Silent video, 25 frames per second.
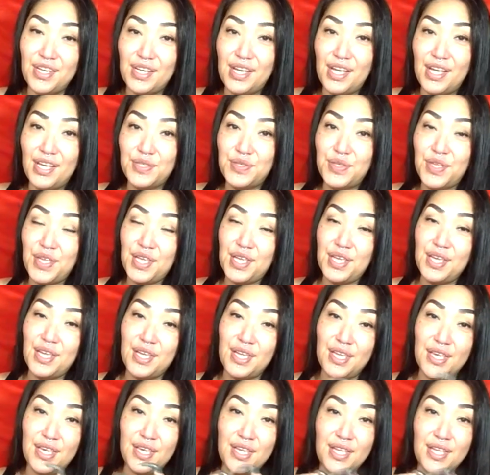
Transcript: As in,